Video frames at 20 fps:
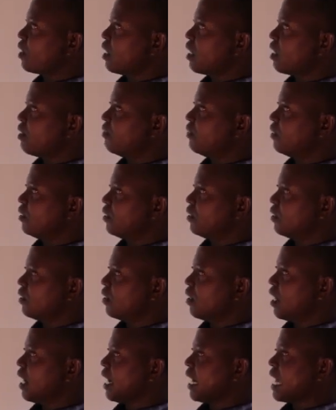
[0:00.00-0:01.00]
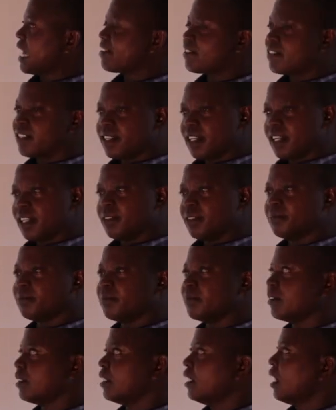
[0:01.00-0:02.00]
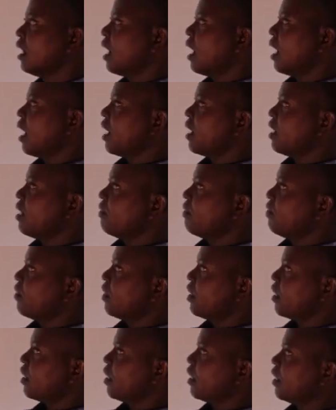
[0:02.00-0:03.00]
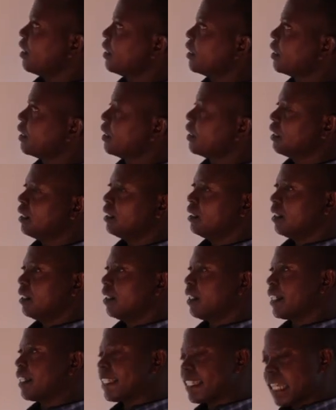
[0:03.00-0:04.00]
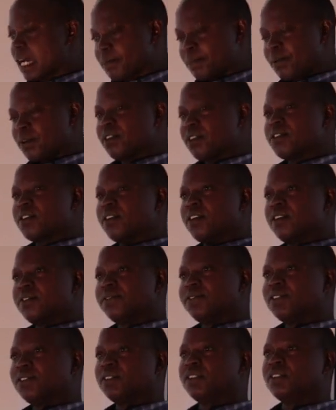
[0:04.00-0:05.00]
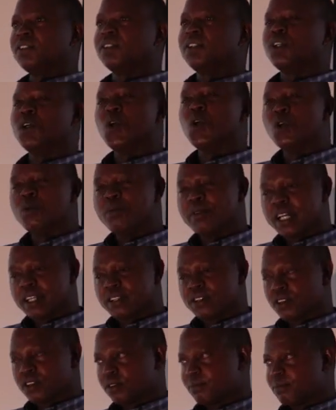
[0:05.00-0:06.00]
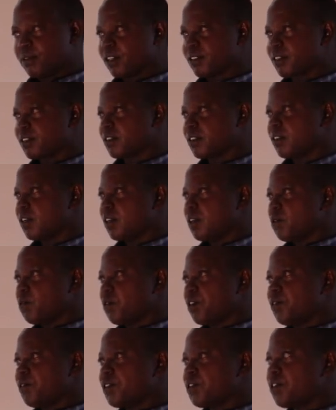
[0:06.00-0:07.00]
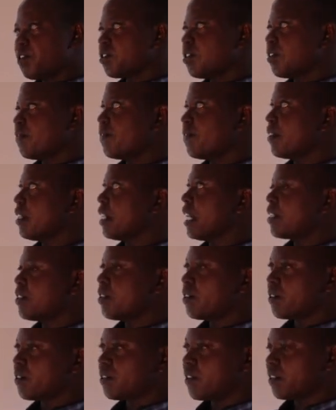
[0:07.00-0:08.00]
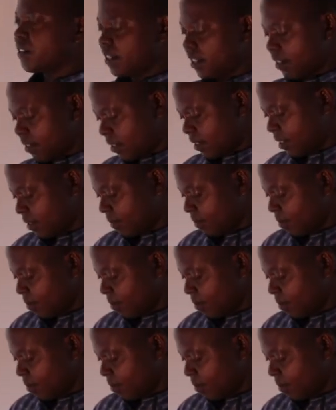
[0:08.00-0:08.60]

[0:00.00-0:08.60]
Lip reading: gave last time are the very examples of luminant objects. When we talked of natural sources,